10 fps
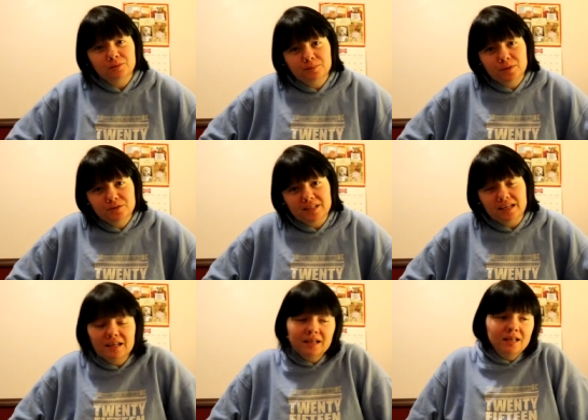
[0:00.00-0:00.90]
post
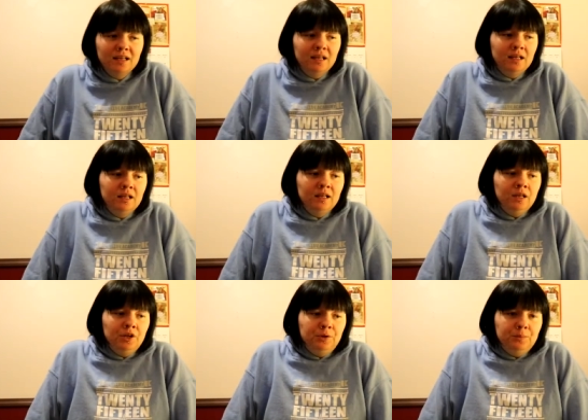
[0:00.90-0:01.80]
it.
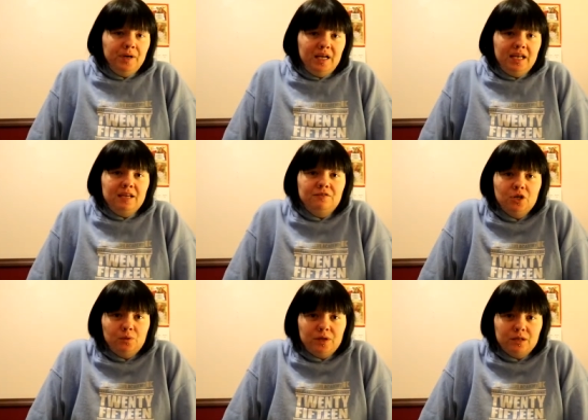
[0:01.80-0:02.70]
But if
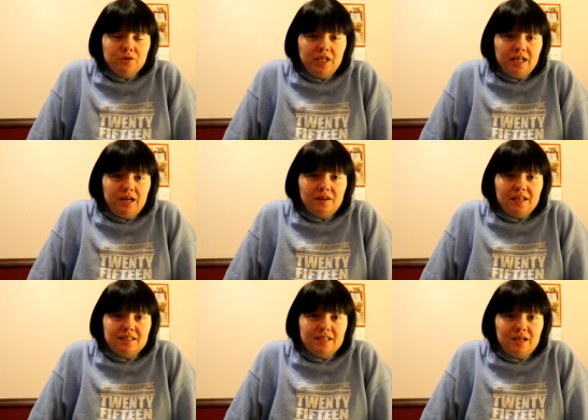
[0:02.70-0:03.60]
y'all want to go check it out,
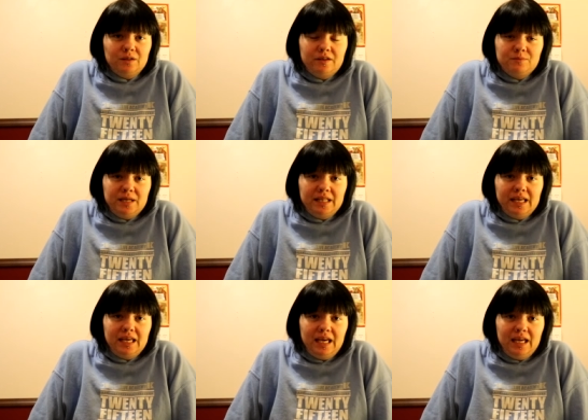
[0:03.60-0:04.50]
like I said, I'll leave my
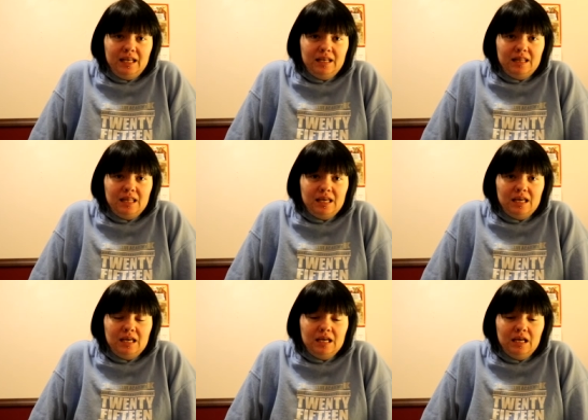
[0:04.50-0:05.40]
link in
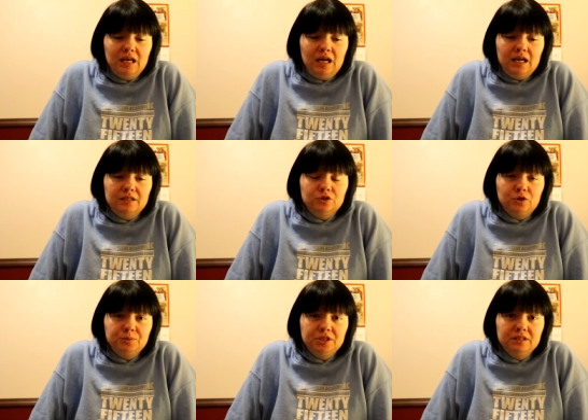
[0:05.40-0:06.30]
the uh,
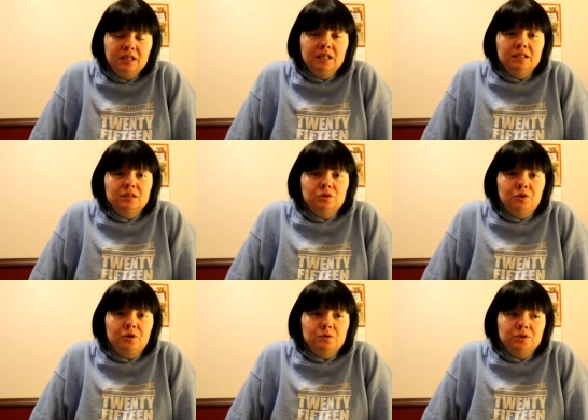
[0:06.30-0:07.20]
description, so you
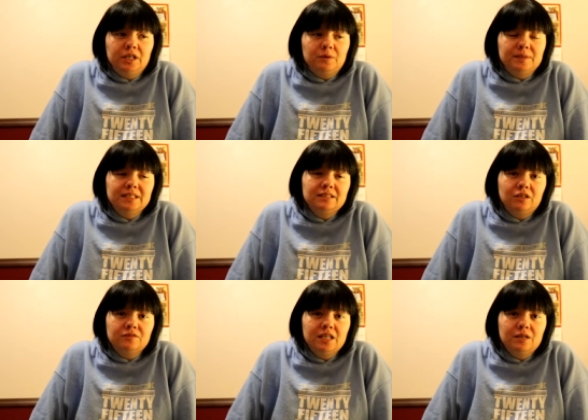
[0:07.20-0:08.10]
can go check out my
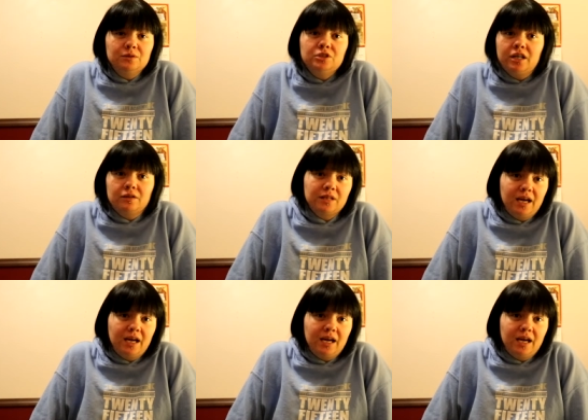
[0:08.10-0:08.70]
TikTok video and check out the